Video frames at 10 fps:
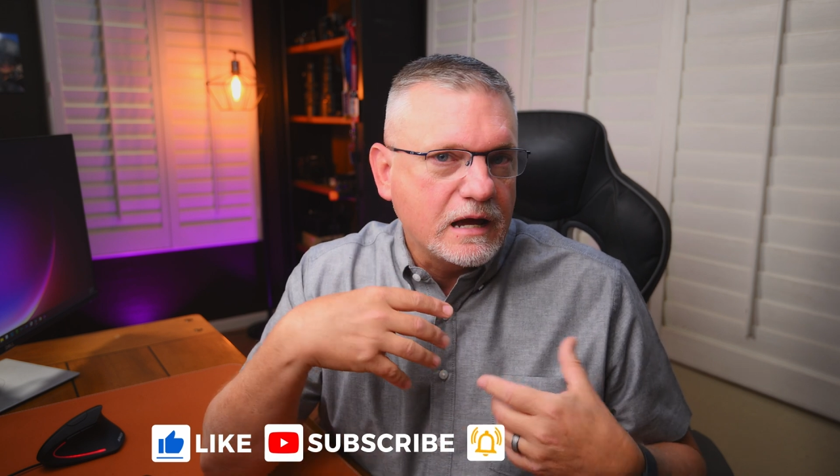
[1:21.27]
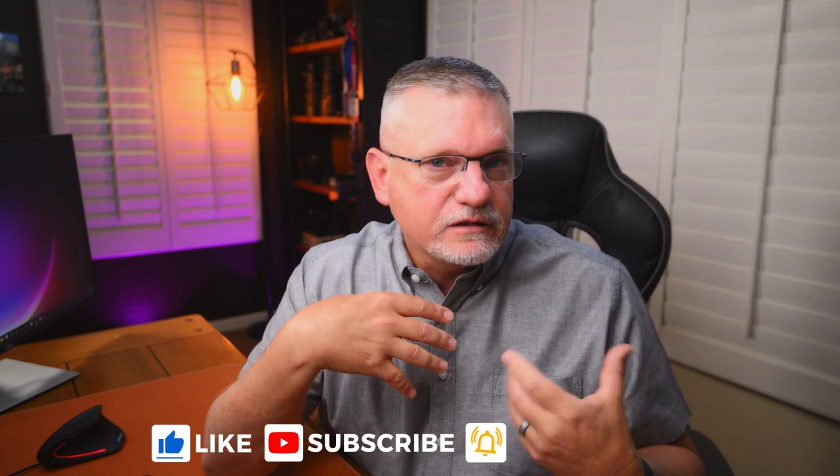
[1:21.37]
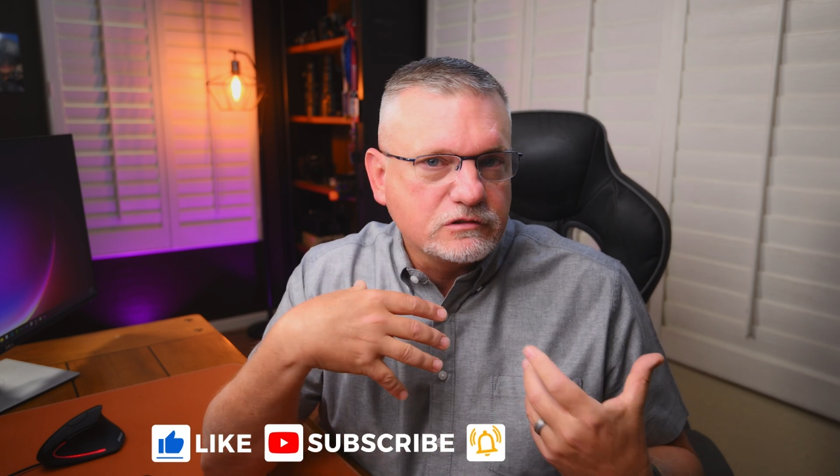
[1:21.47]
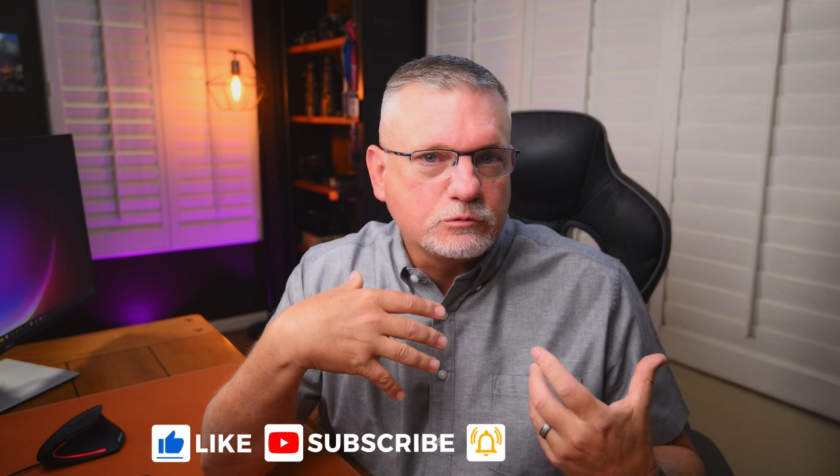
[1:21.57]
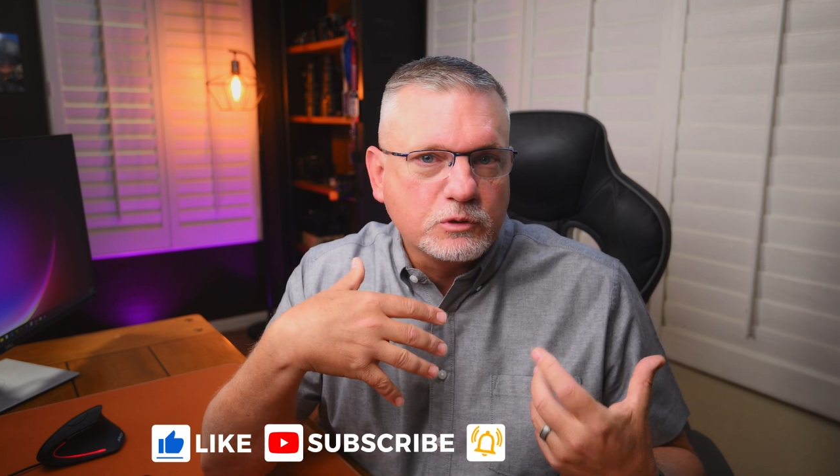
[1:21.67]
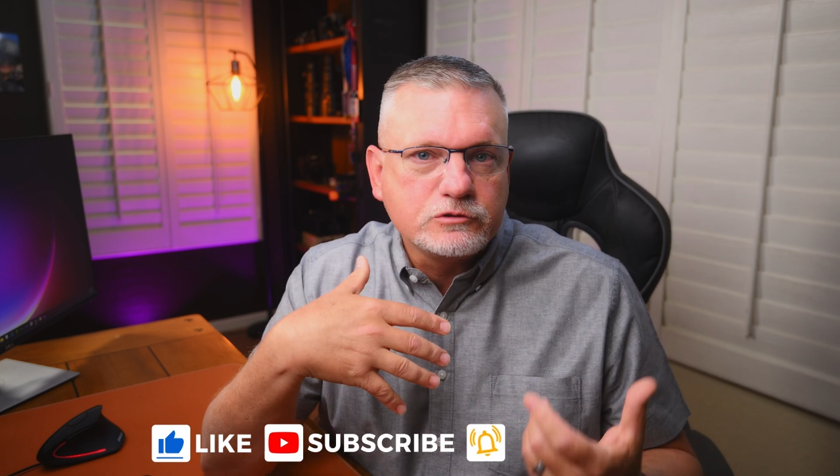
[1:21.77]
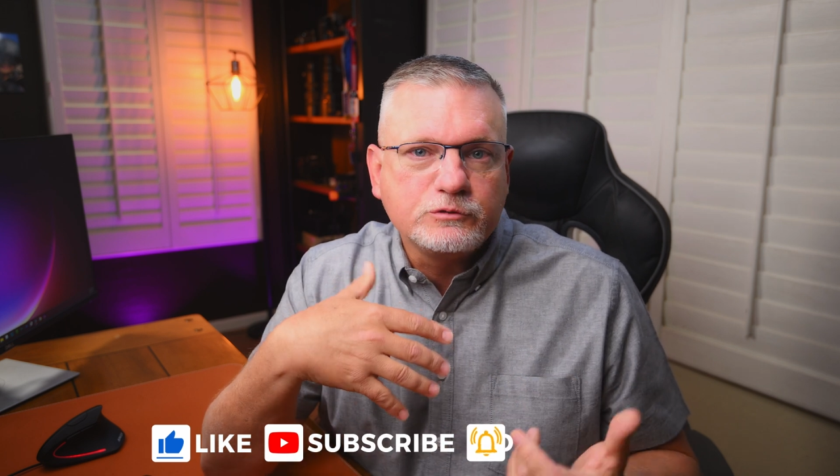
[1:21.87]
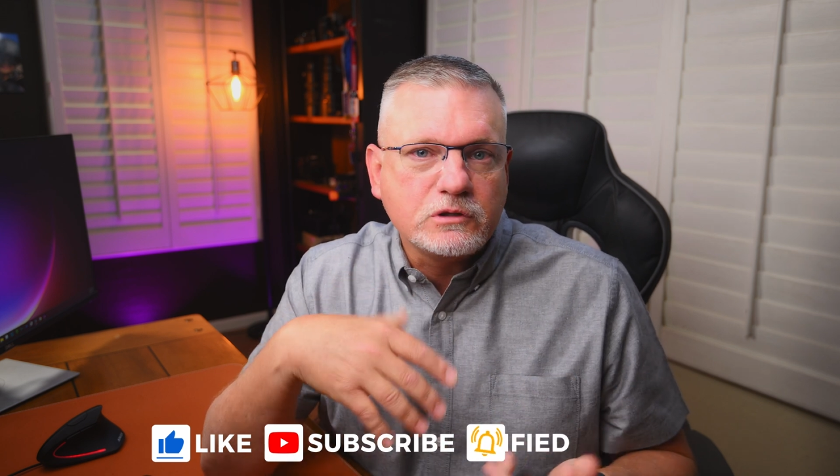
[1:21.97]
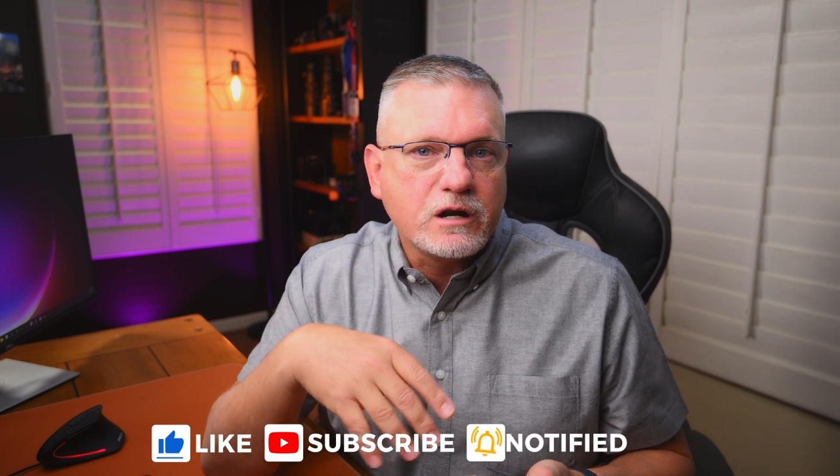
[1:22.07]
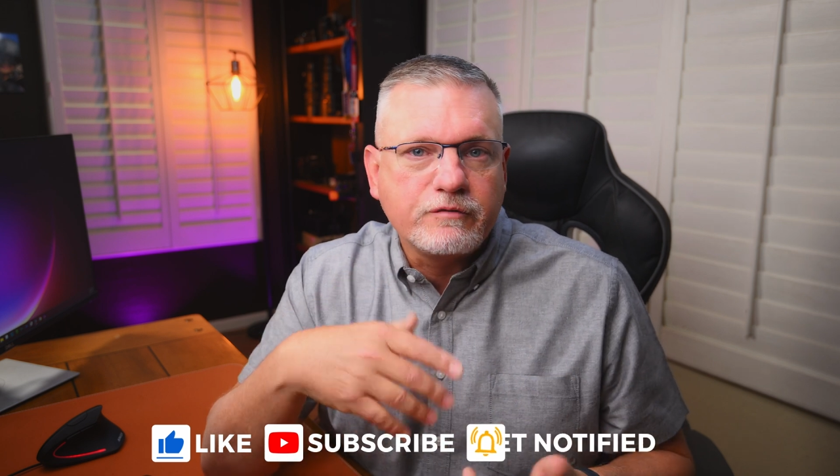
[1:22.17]
As a sports
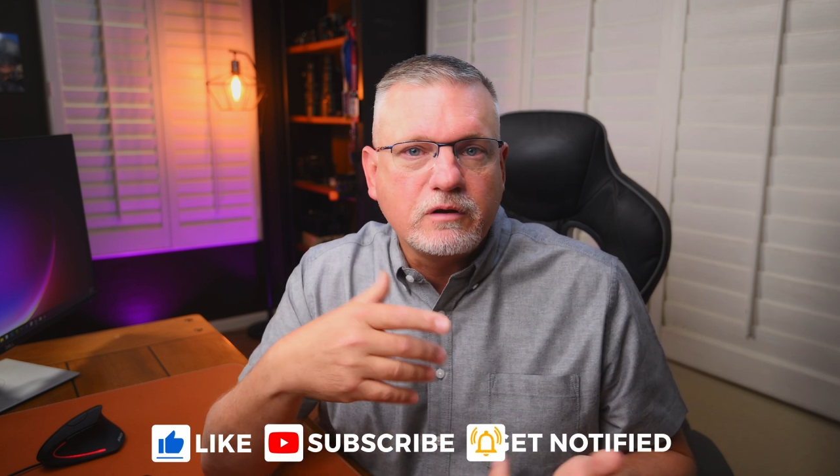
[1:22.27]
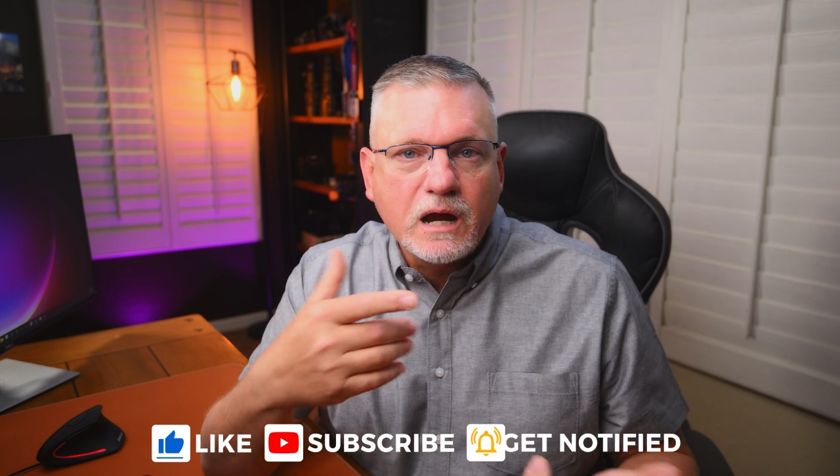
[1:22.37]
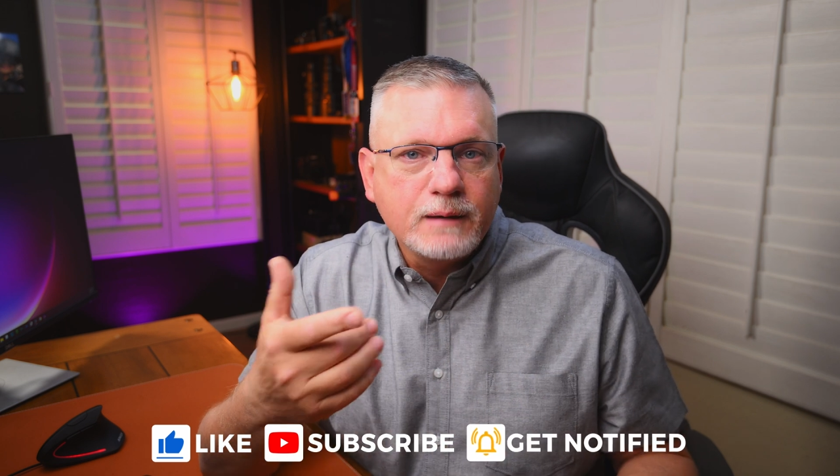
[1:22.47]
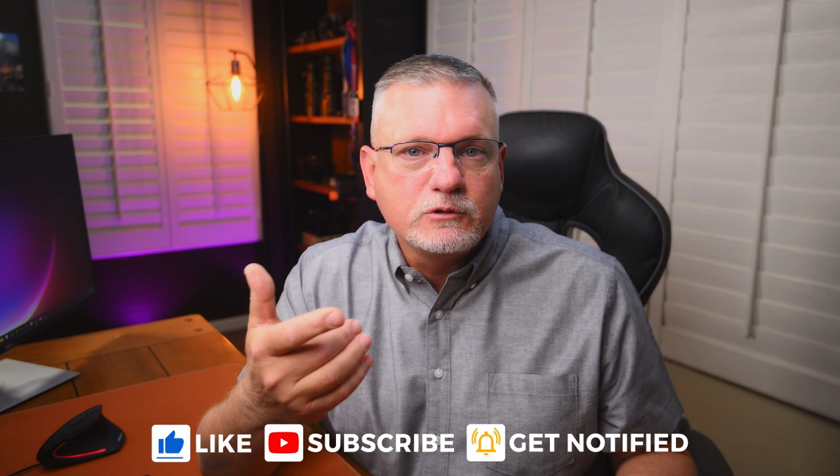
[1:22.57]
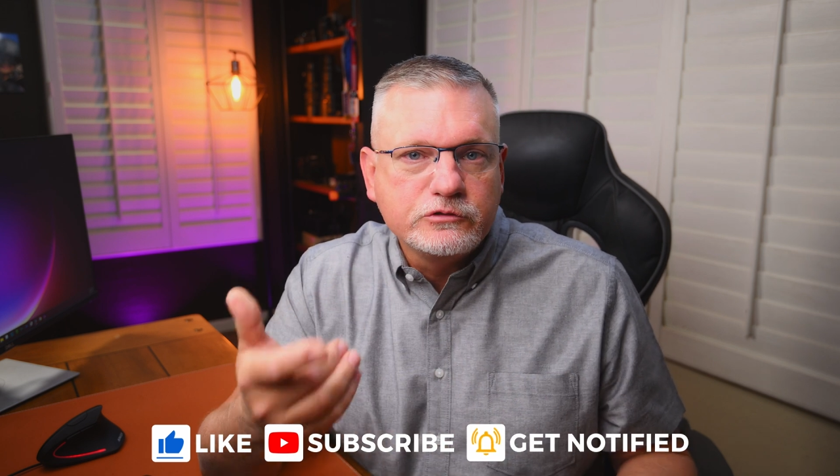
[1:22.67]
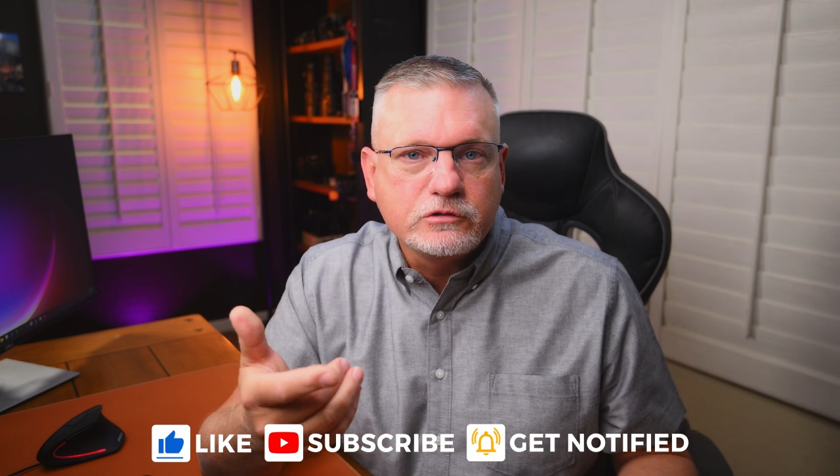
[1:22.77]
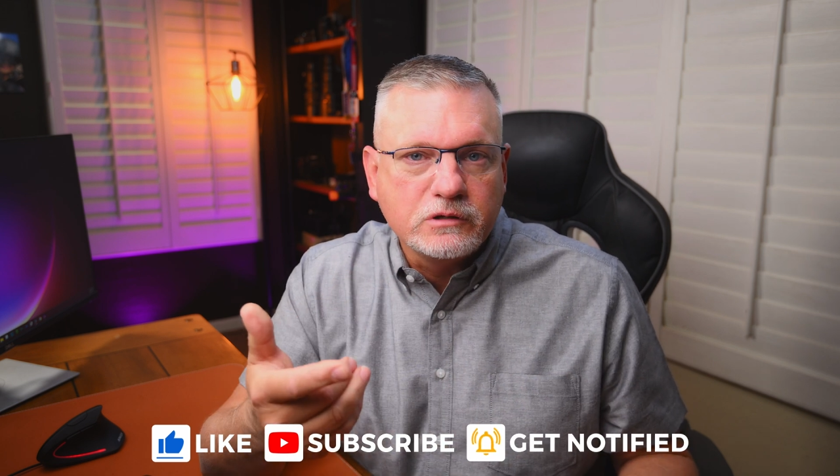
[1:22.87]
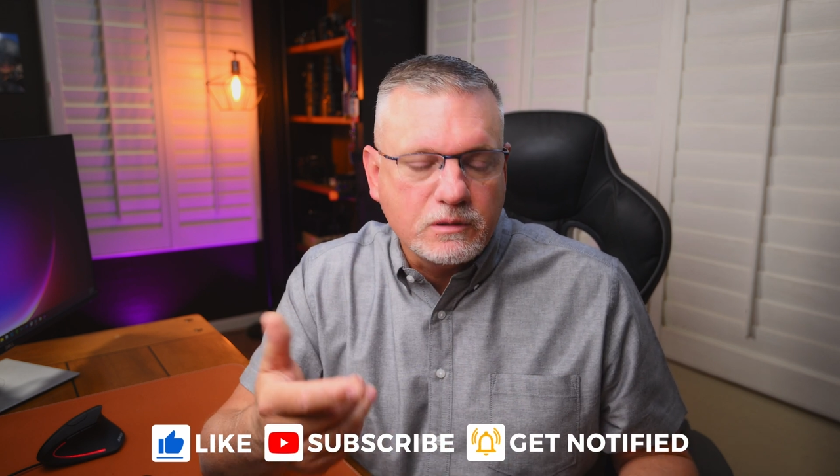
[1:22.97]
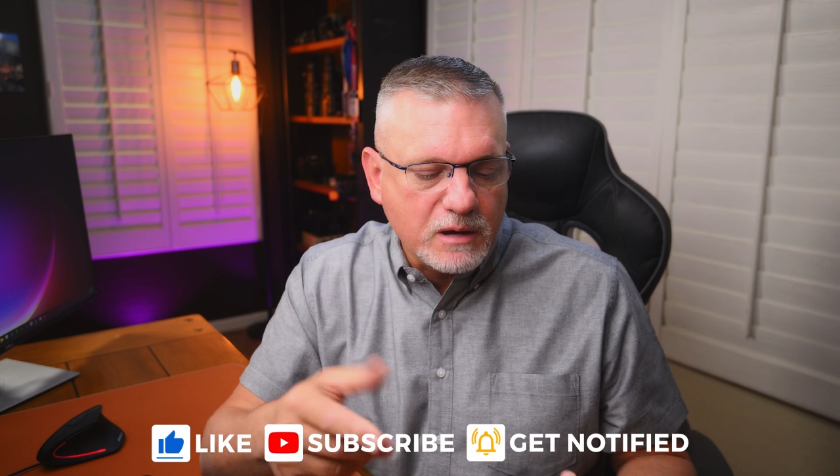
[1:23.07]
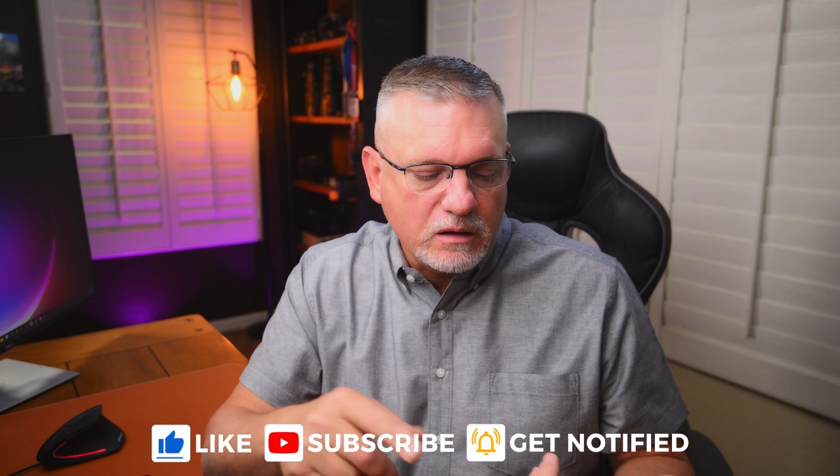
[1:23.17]
photographer, I'm
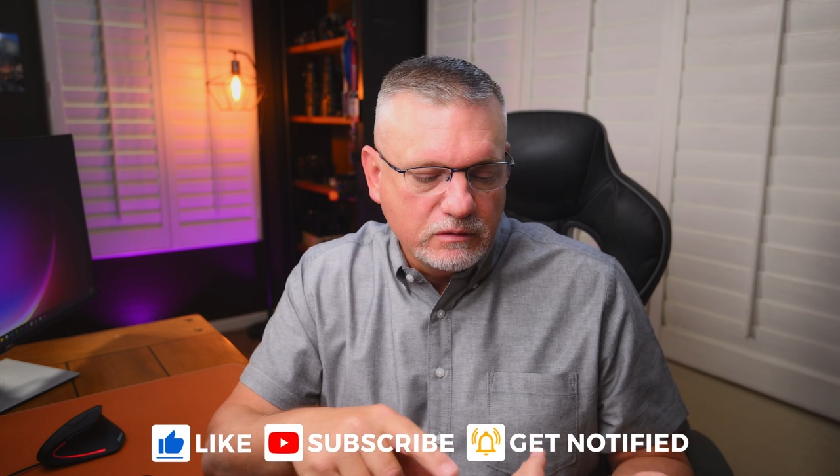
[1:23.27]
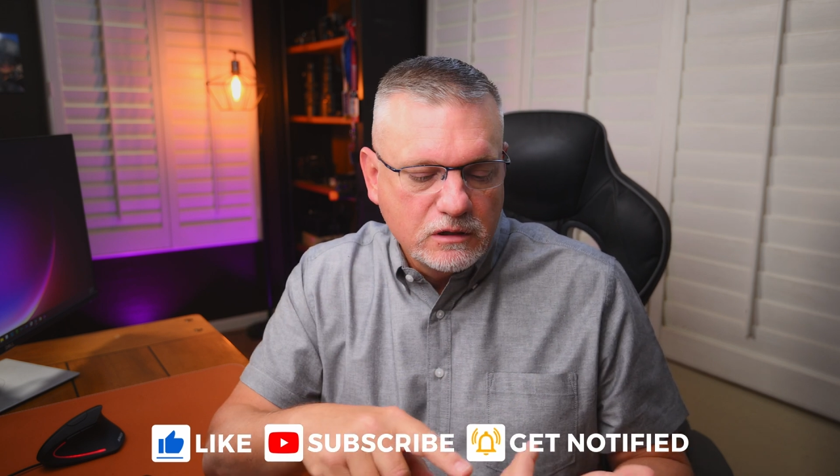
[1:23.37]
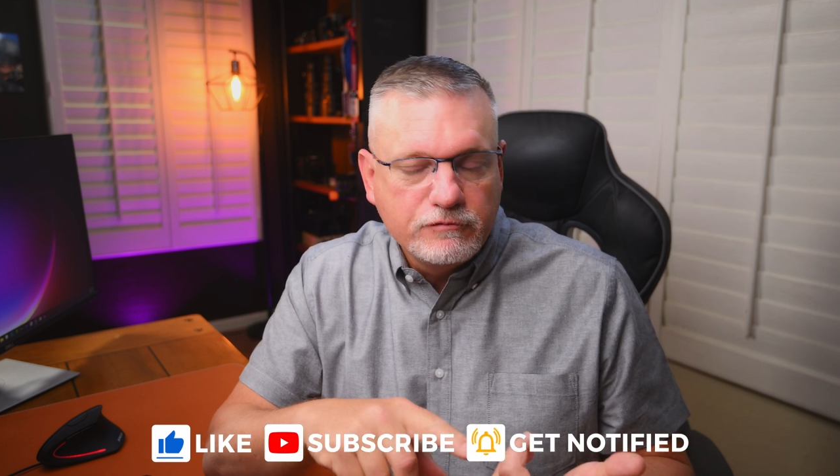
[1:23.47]
concerned about